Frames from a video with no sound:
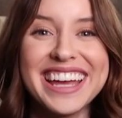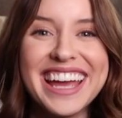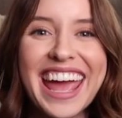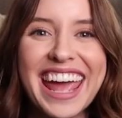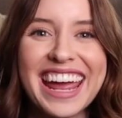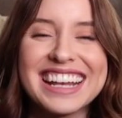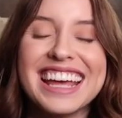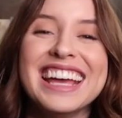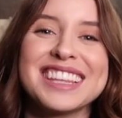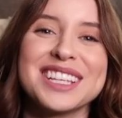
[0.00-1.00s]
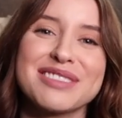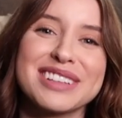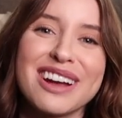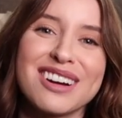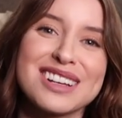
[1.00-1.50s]
And these
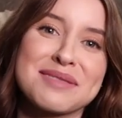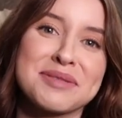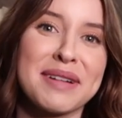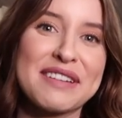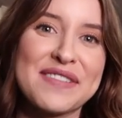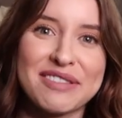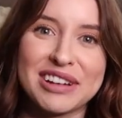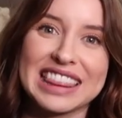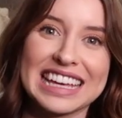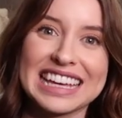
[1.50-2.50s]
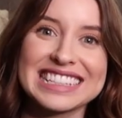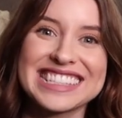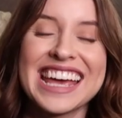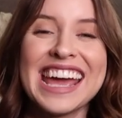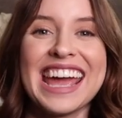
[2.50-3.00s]
really are some of my favorite things